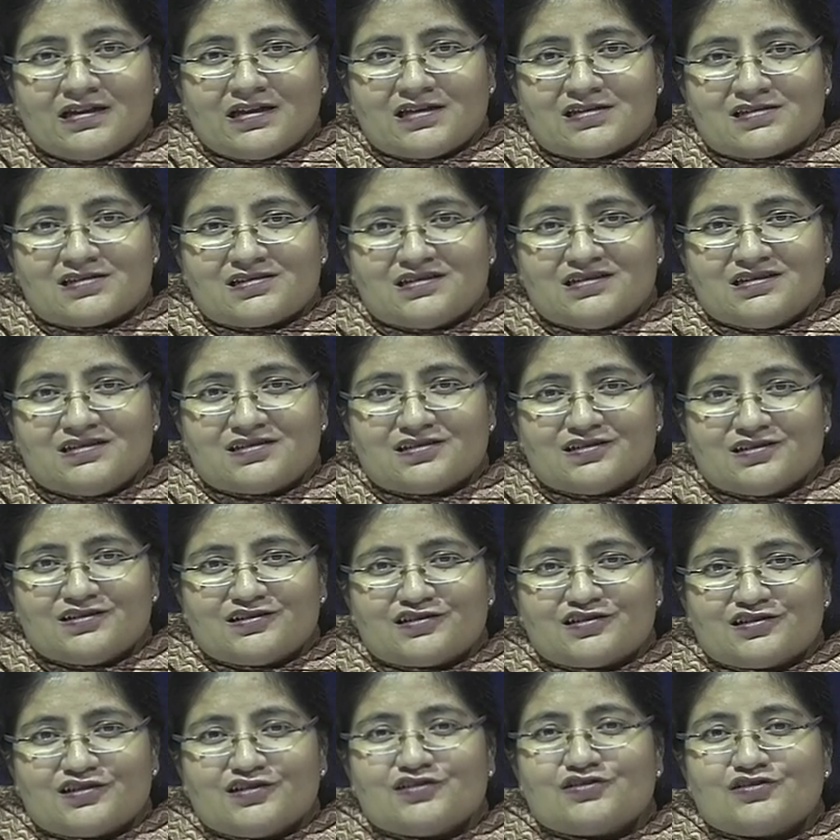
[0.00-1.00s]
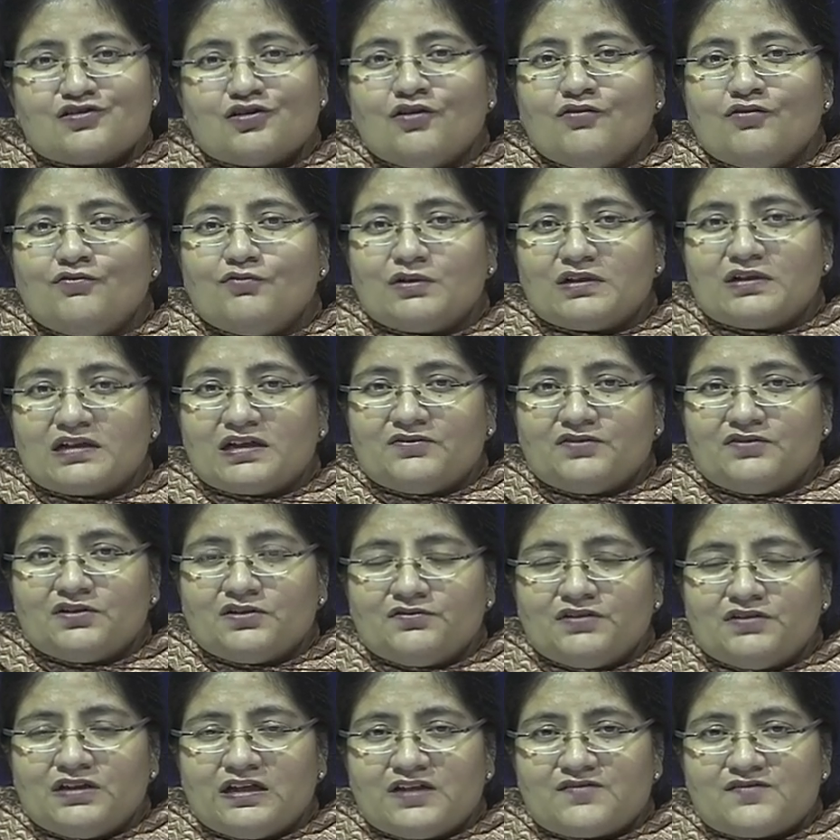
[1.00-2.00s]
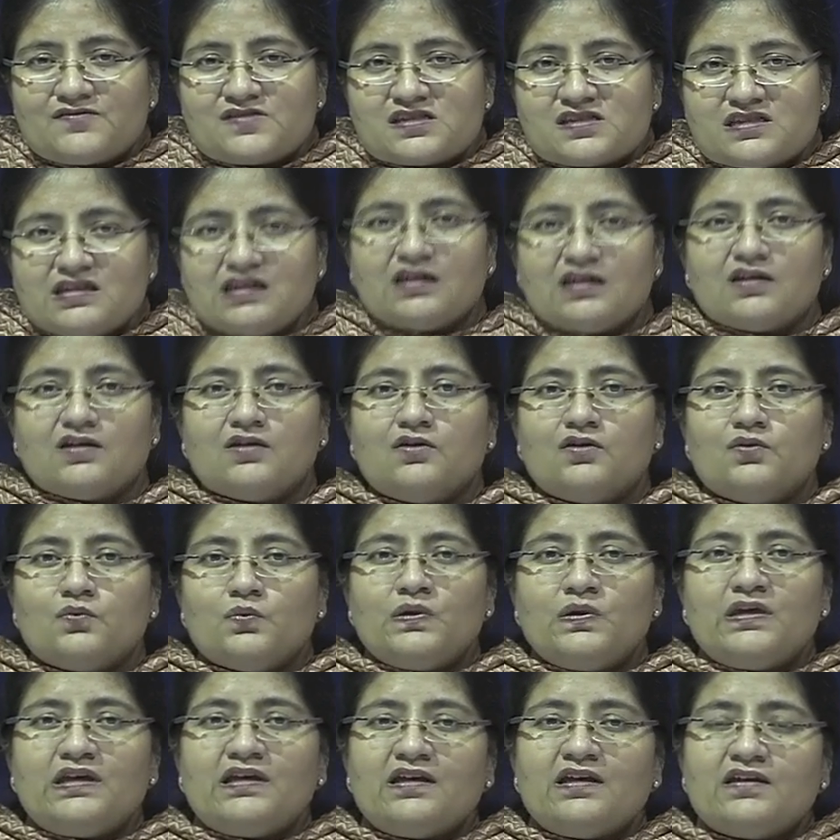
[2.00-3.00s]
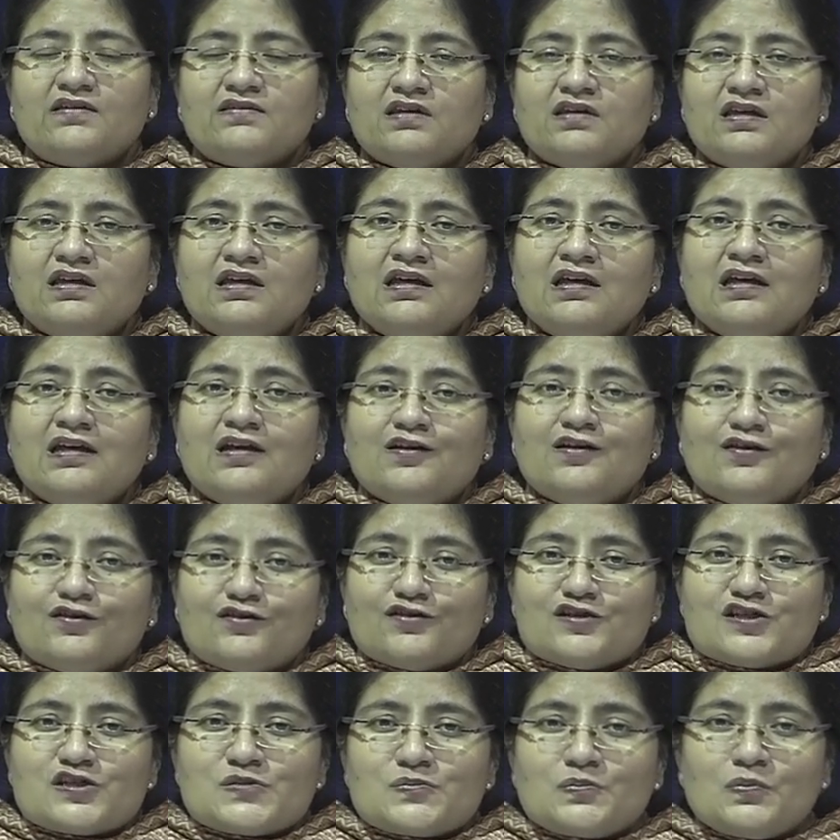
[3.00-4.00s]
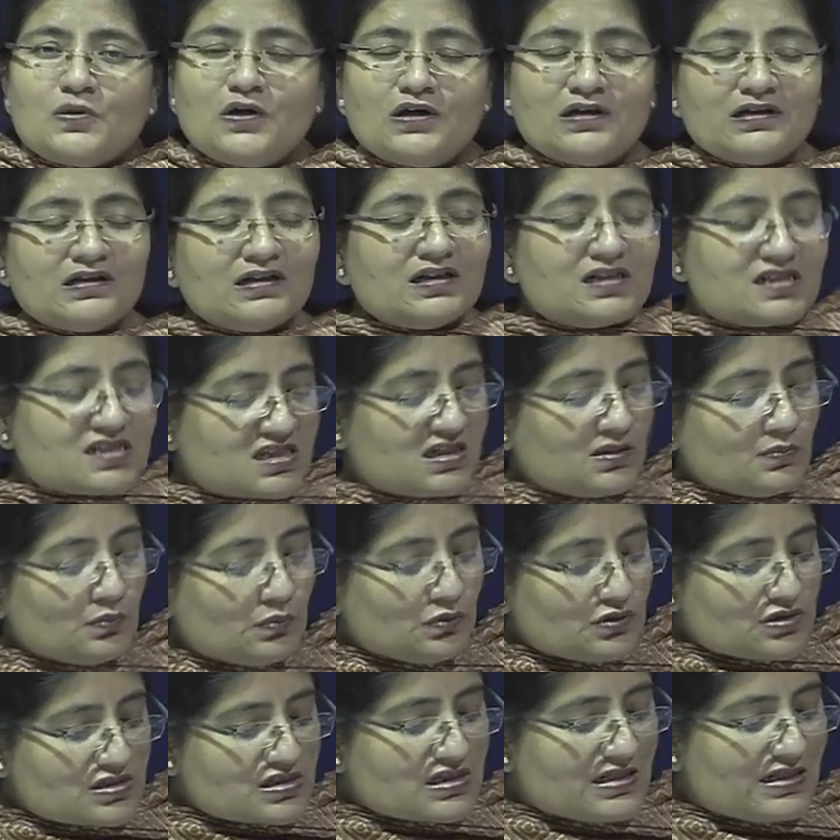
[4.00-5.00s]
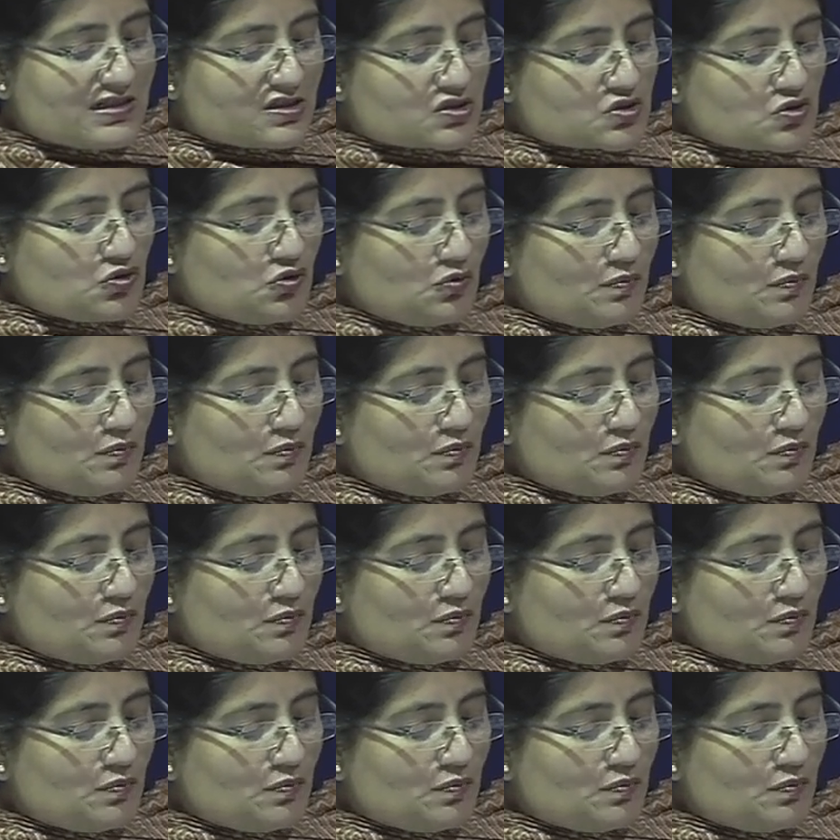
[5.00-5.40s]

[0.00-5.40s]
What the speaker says: as researchers of whatever we have seen. We get the respondents' inputs. Let's go